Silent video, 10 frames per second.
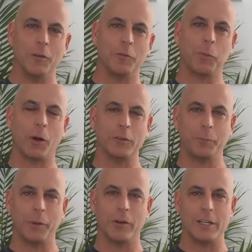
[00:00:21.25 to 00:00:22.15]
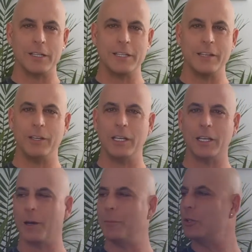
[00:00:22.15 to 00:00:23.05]
of Prosperity TV,
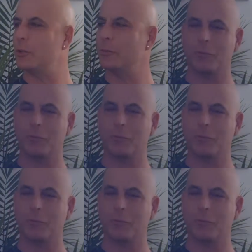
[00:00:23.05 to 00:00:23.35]
coming to you